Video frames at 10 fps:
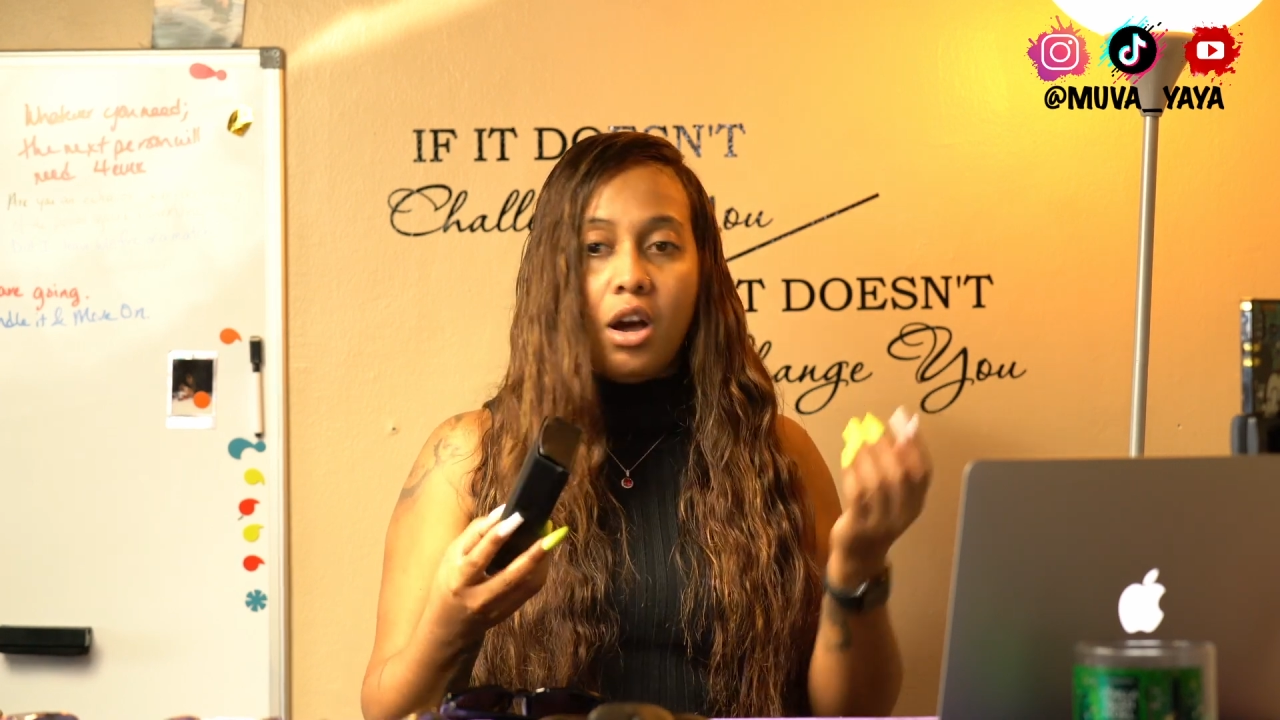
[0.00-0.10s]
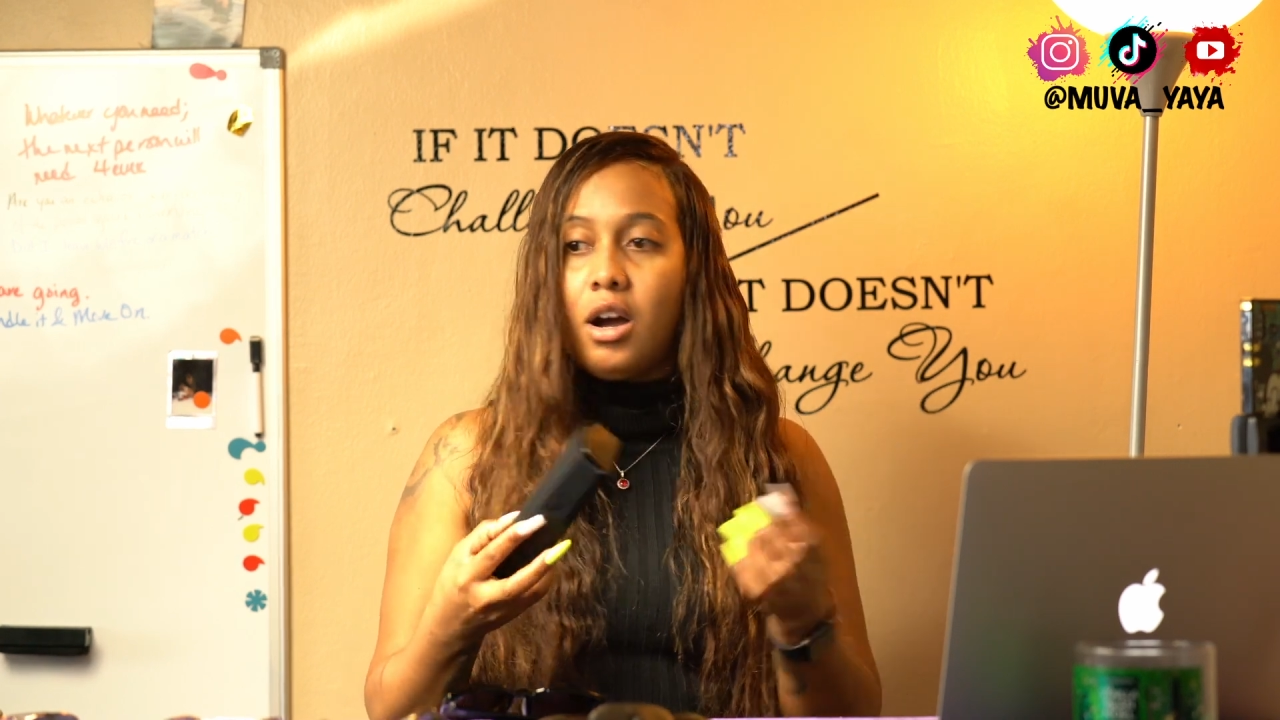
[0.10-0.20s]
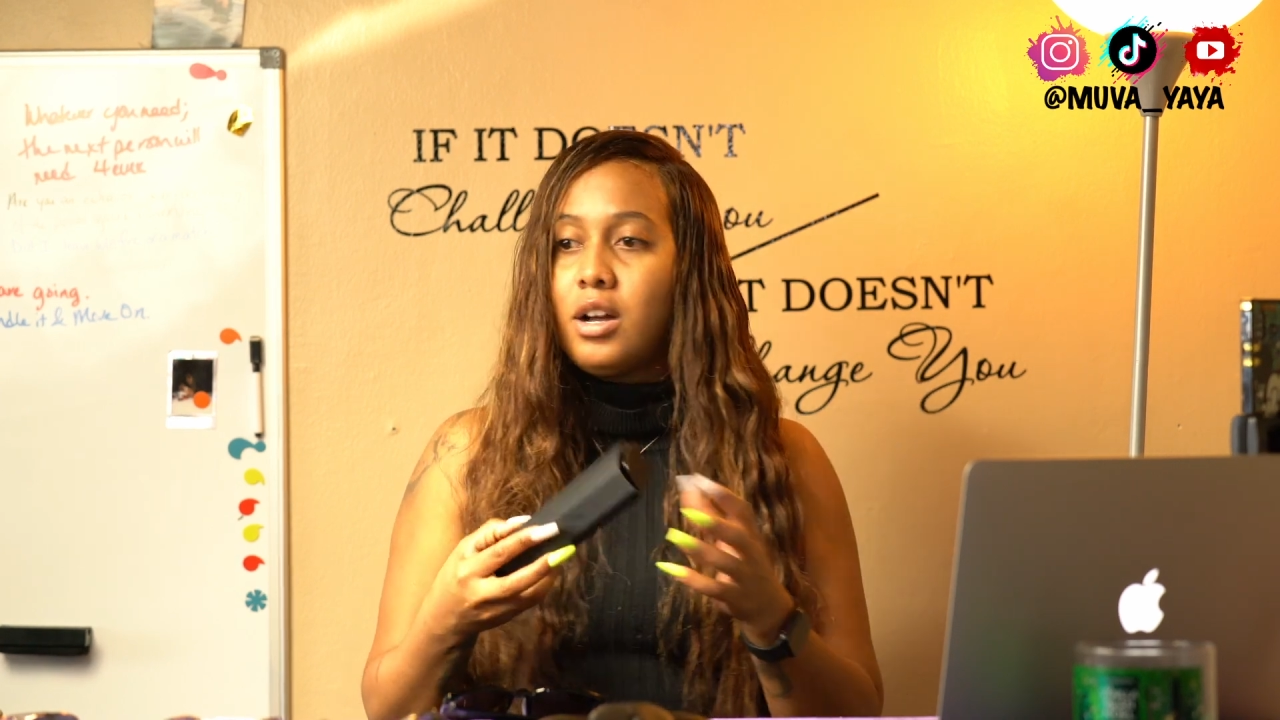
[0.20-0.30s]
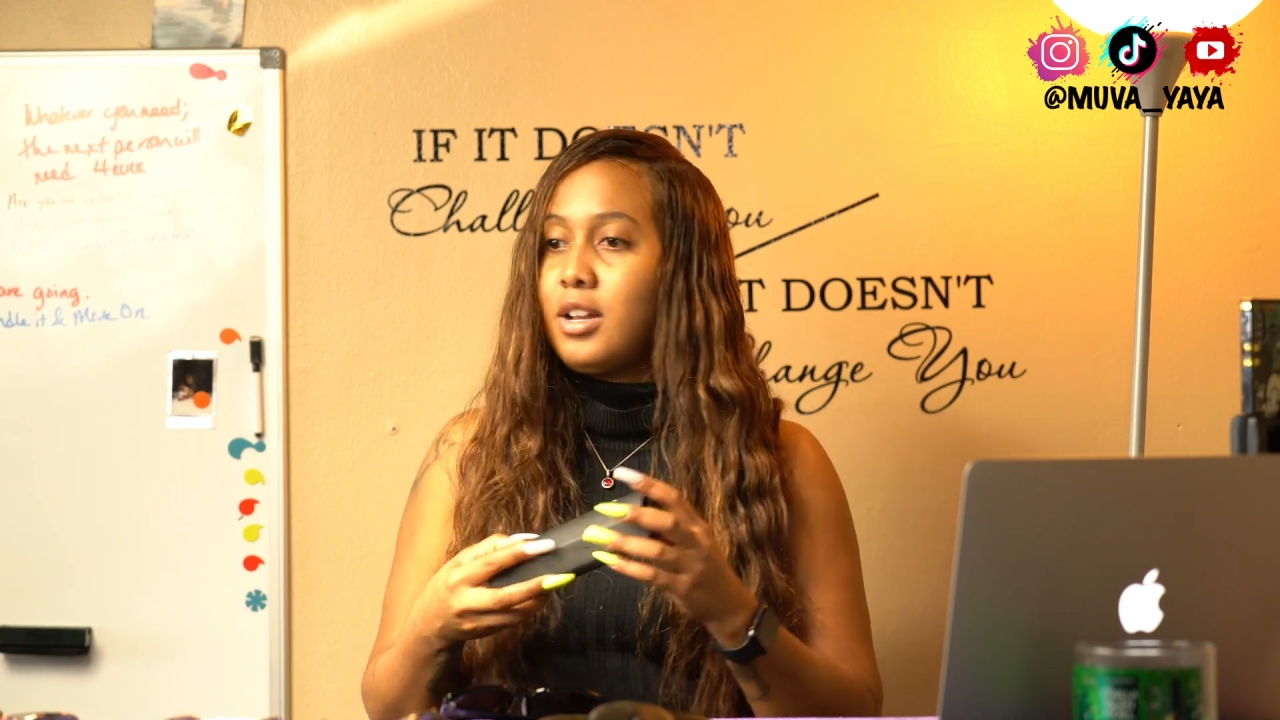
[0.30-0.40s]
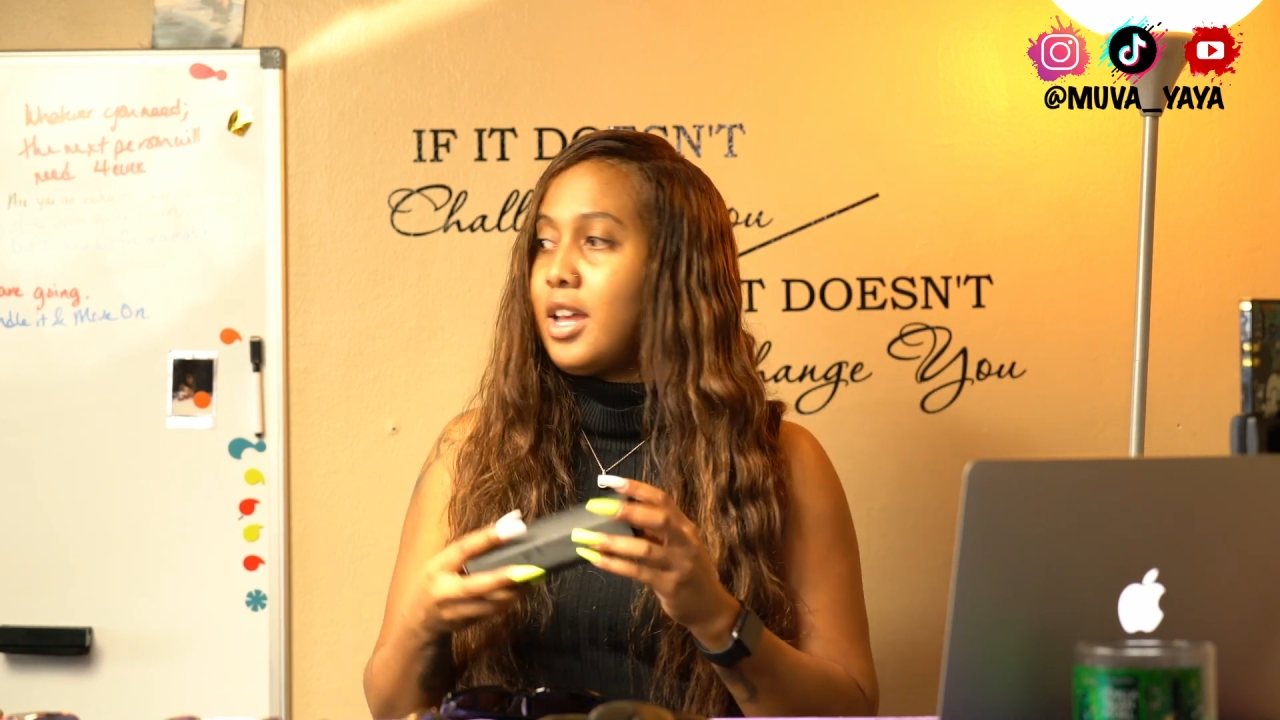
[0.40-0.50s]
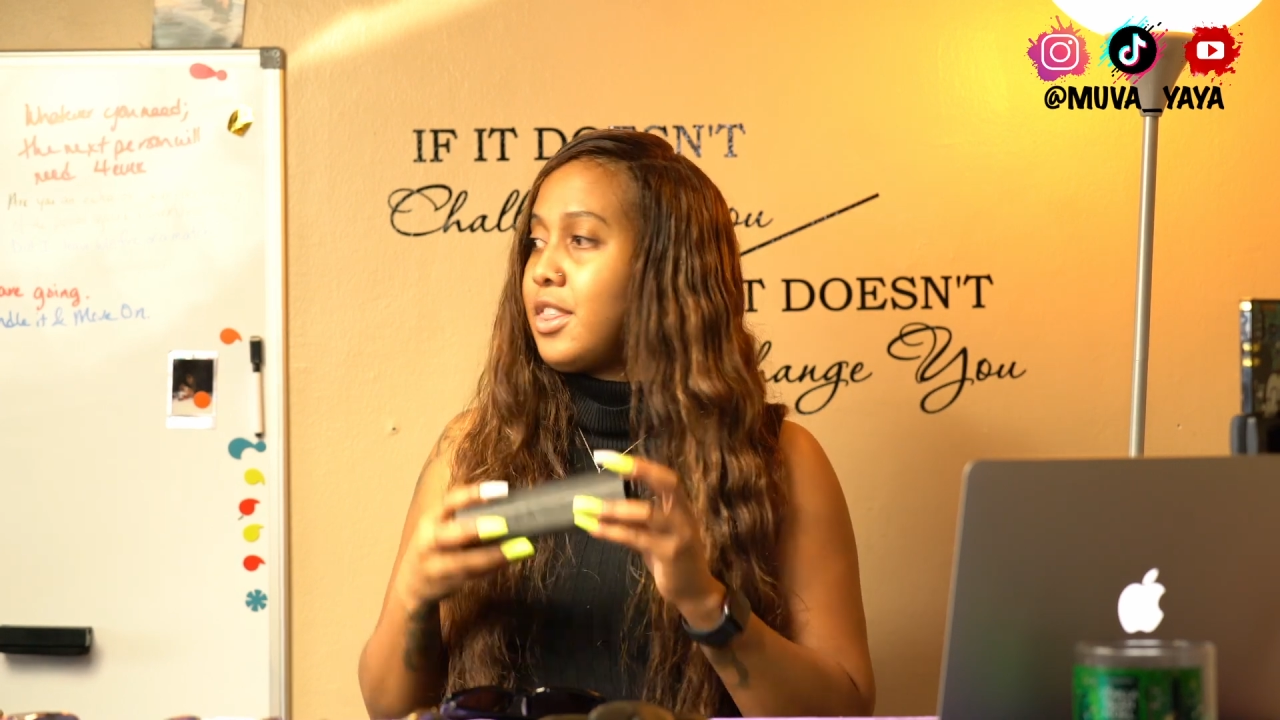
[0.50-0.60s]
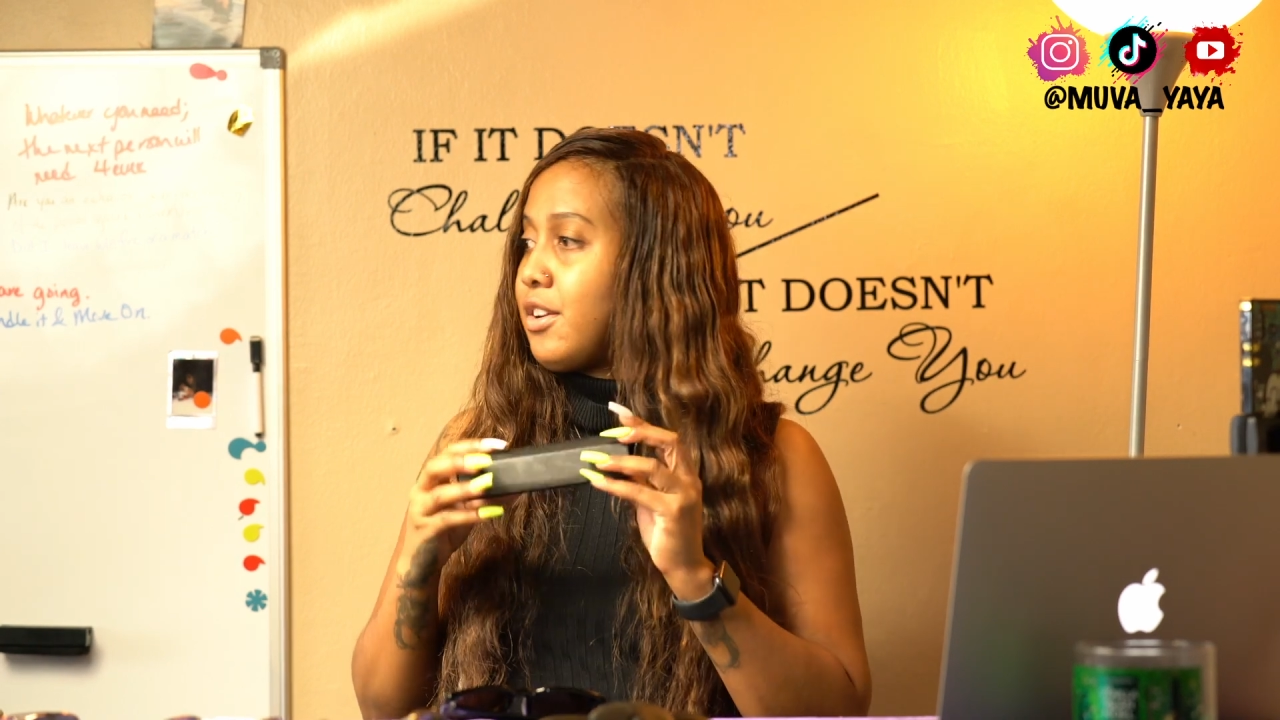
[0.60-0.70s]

oh, and